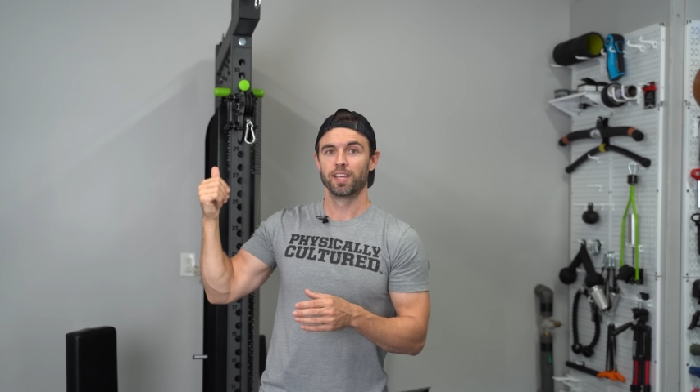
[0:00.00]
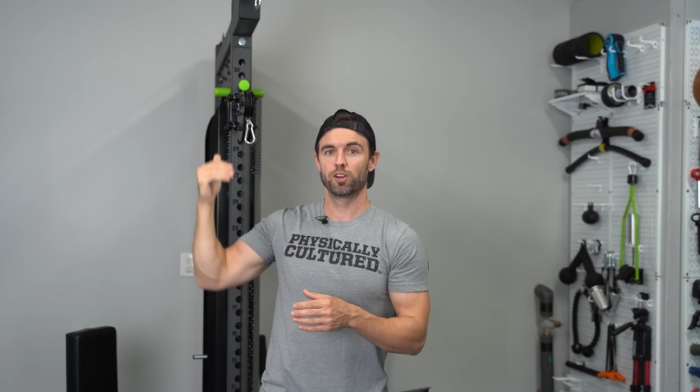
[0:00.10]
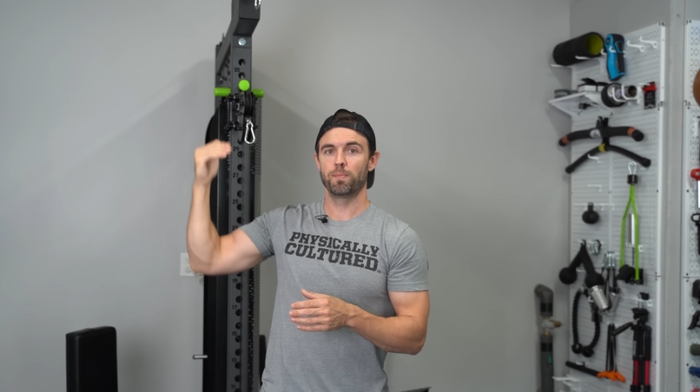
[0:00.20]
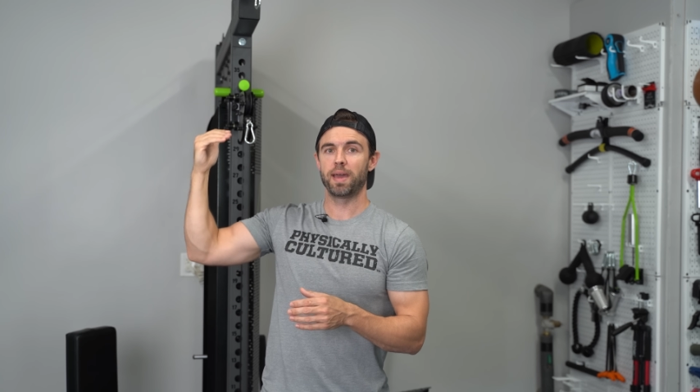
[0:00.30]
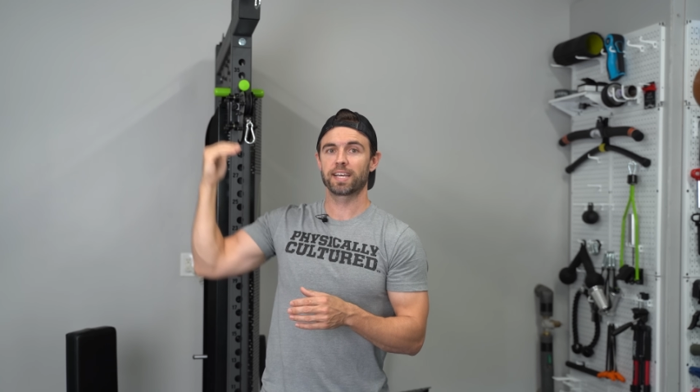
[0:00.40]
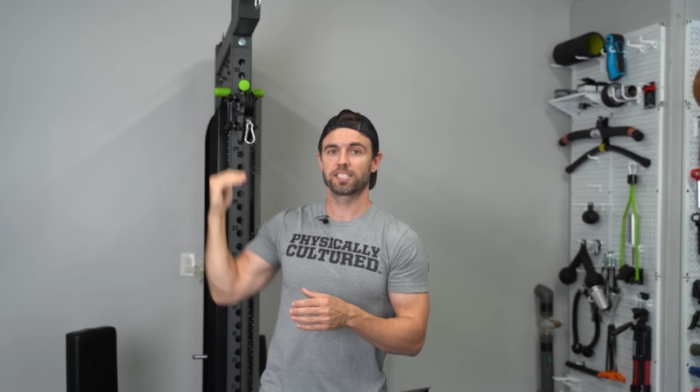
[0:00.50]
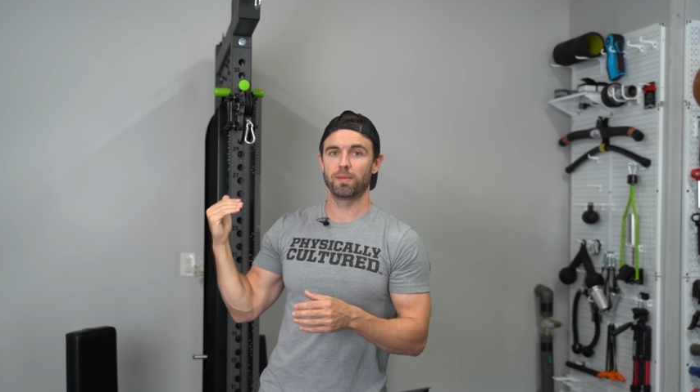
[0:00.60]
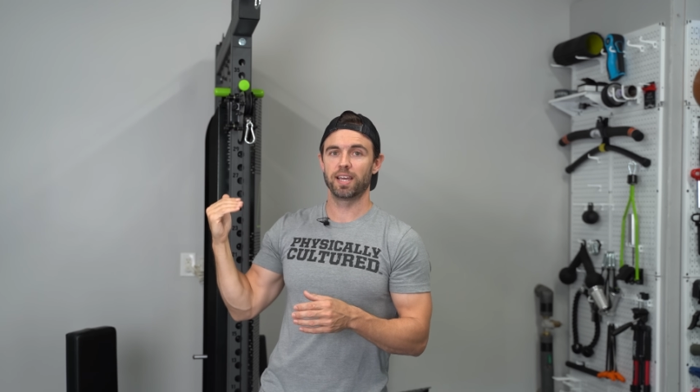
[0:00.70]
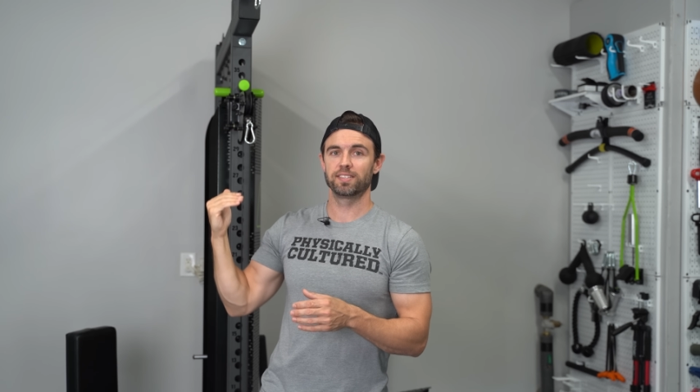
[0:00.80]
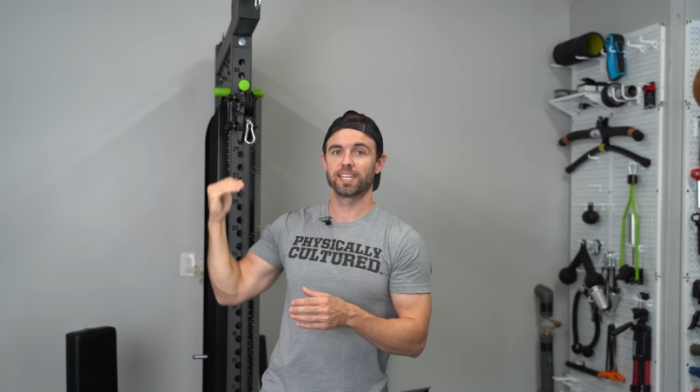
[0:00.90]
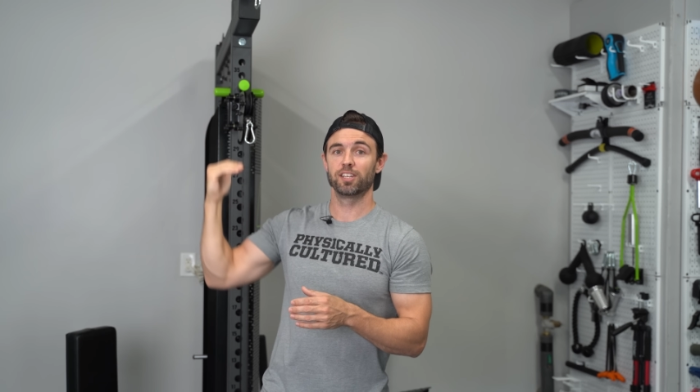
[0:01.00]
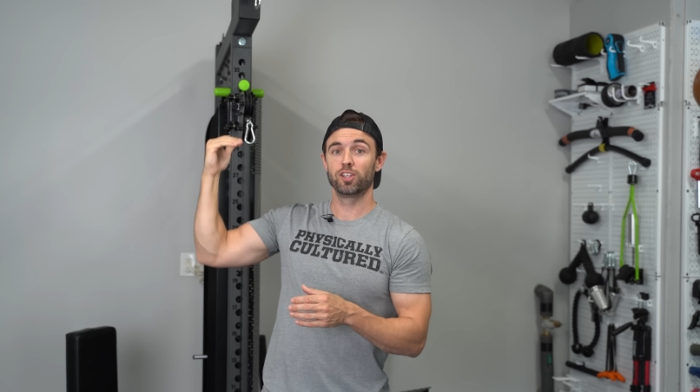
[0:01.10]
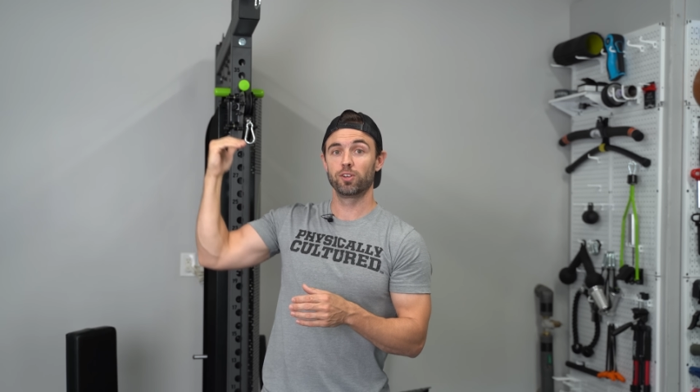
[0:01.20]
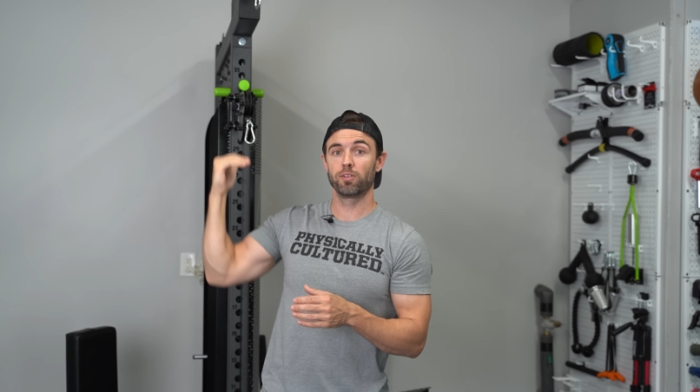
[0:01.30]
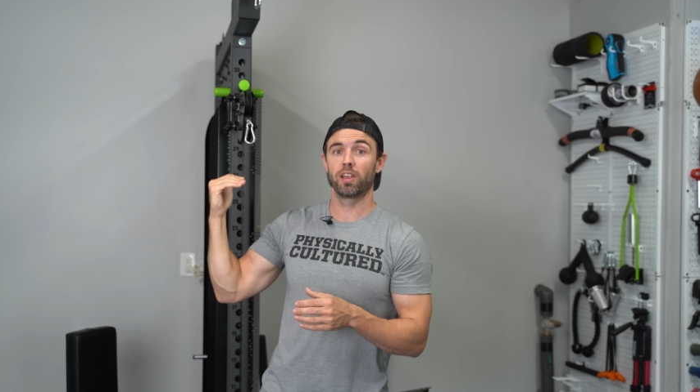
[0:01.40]
you're maximizing and
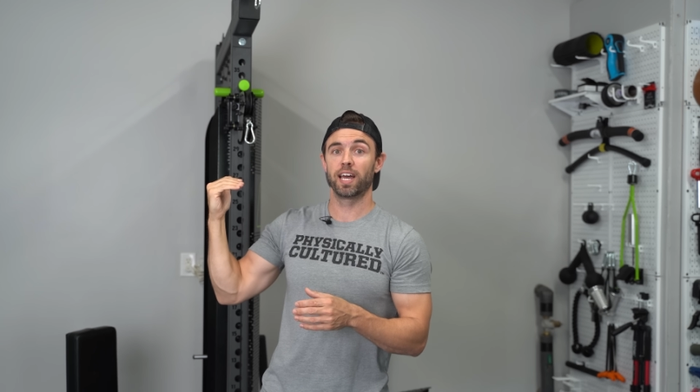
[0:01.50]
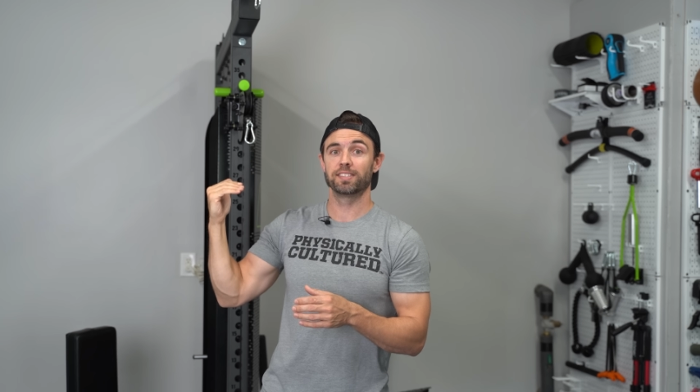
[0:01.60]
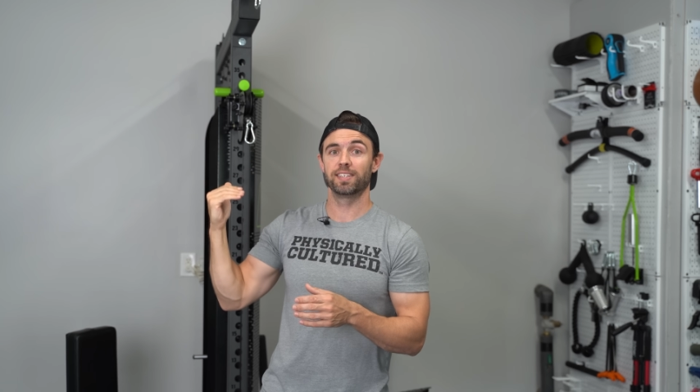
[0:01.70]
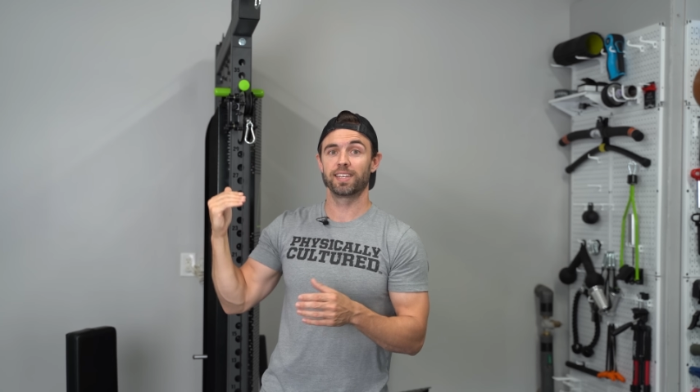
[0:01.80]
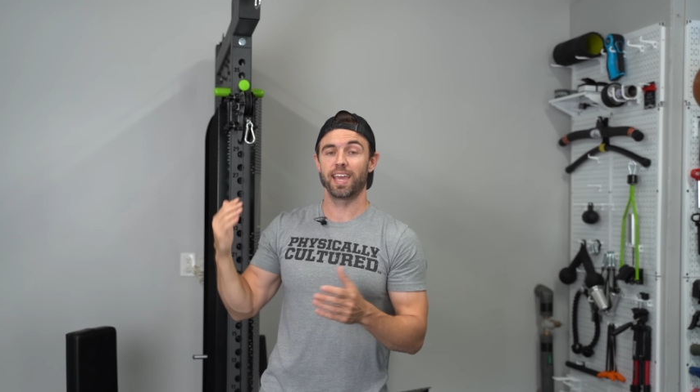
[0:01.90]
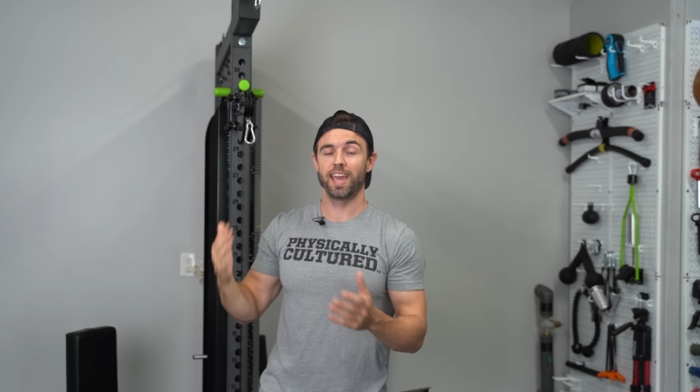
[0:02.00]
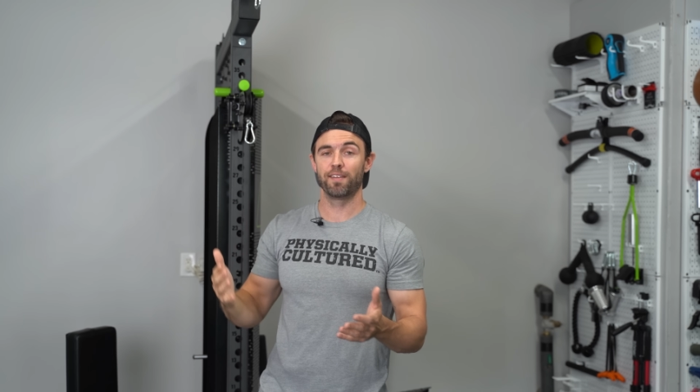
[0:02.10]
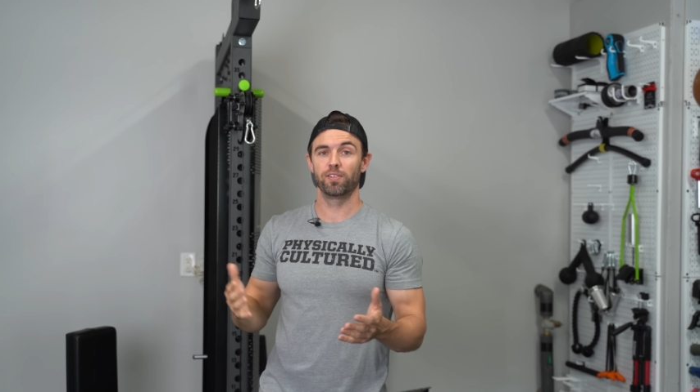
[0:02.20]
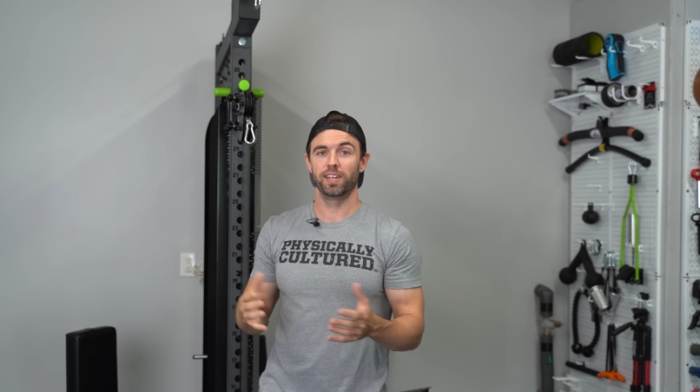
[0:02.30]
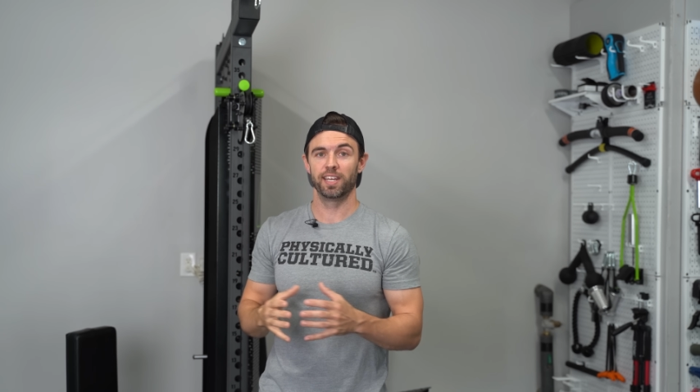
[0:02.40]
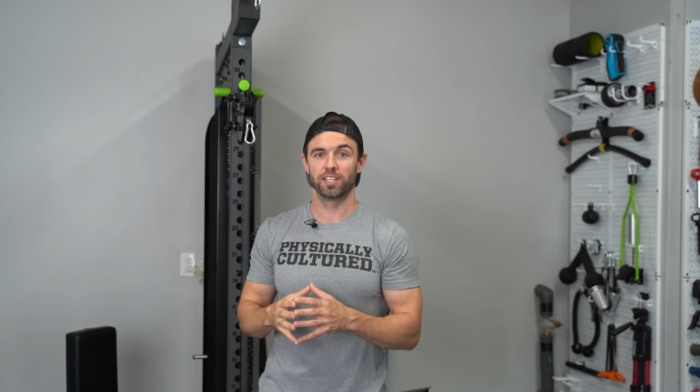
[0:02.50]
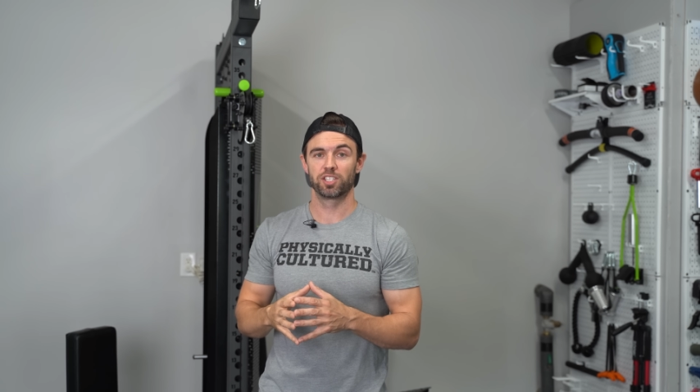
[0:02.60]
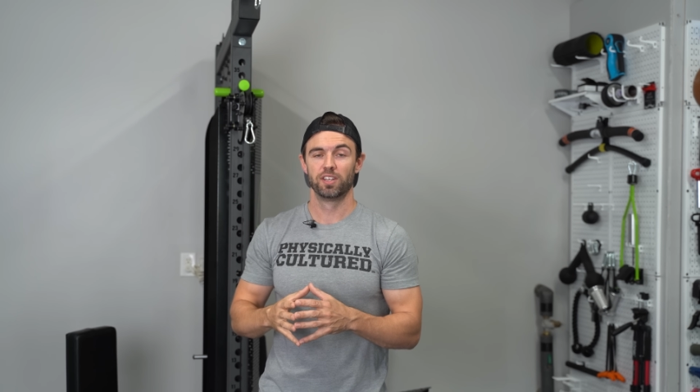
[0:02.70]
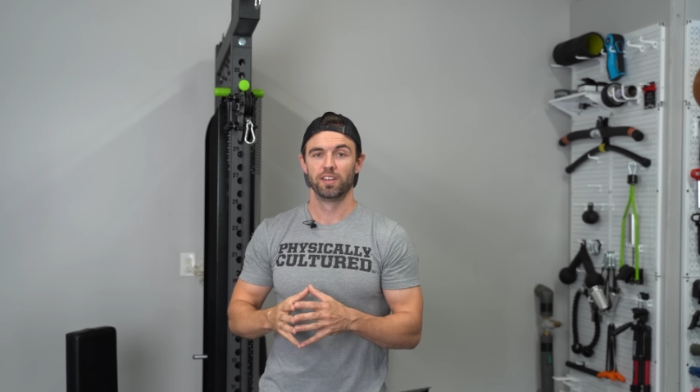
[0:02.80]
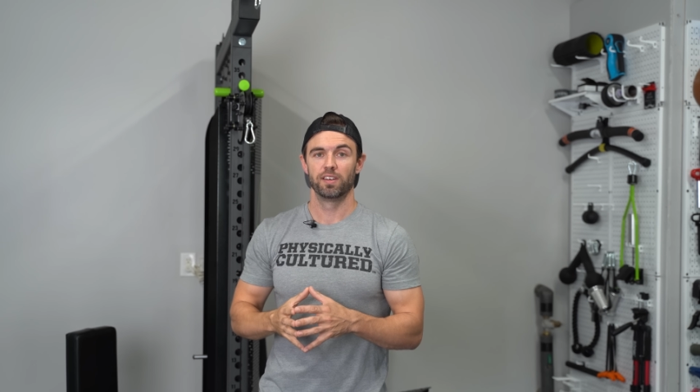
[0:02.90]
utilizing every
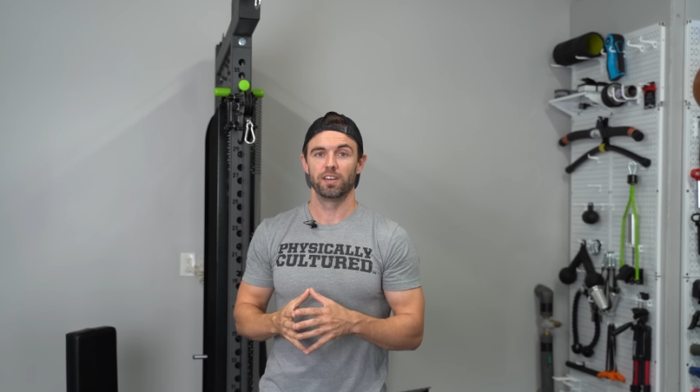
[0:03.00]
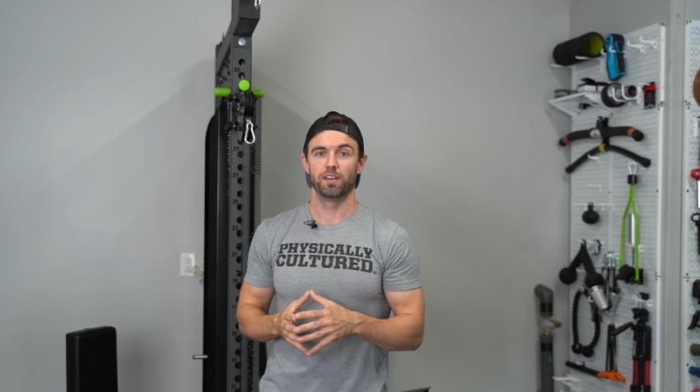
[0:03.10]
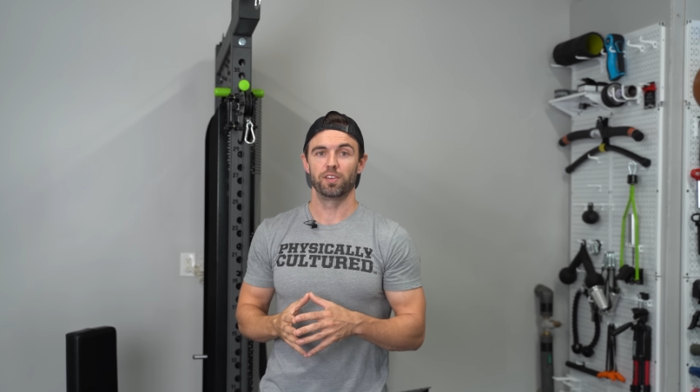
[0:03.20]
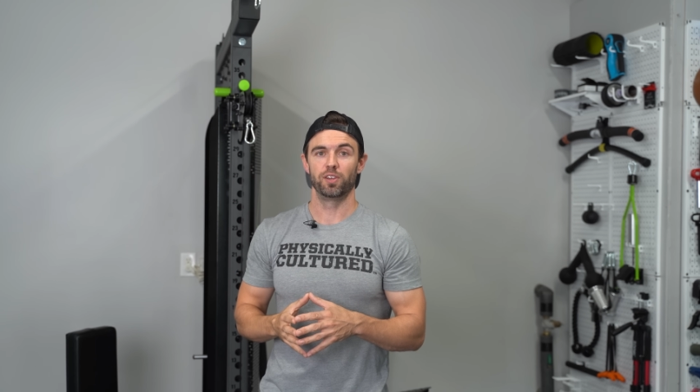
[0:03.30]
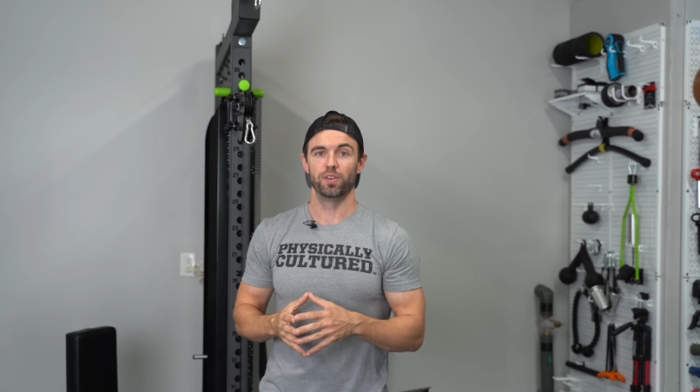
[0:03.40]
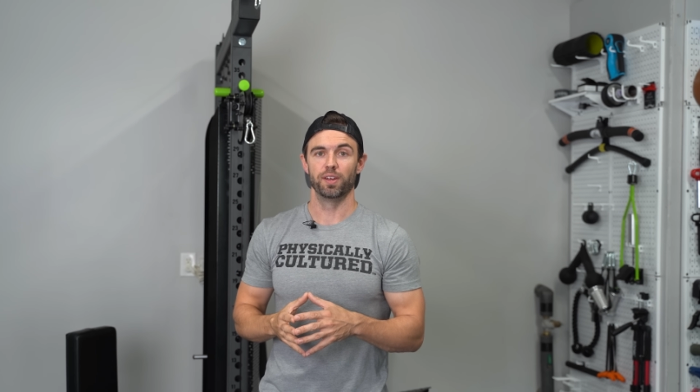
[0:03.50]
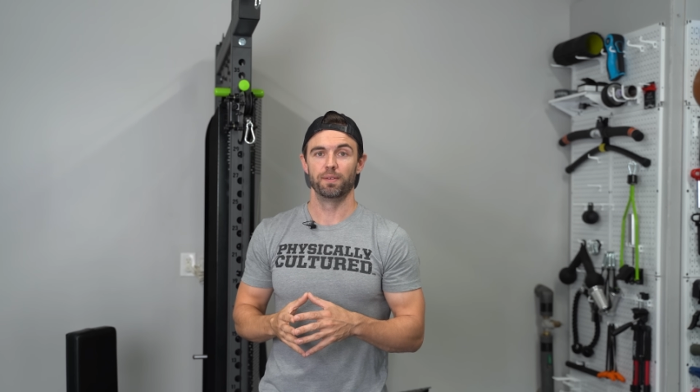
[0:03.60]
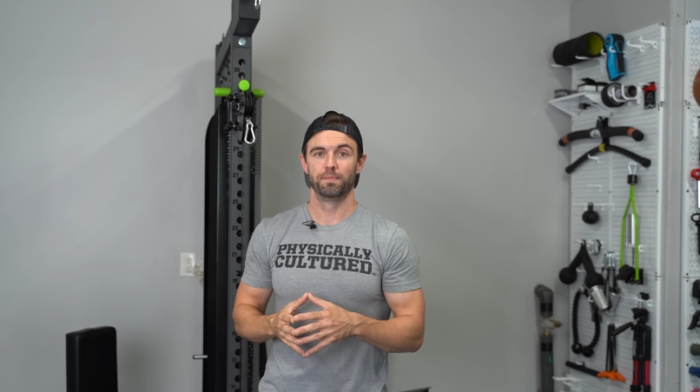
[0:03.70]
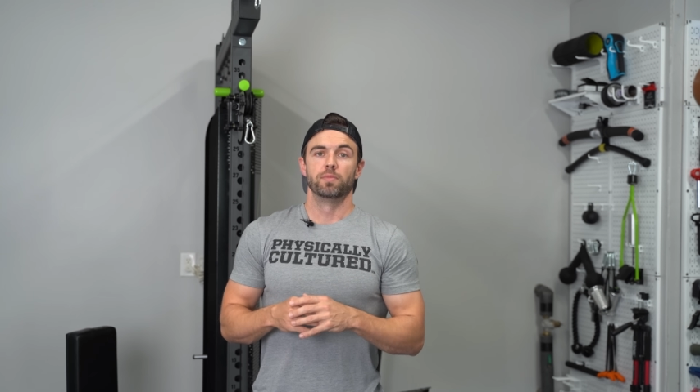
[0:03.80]
inch of the unit.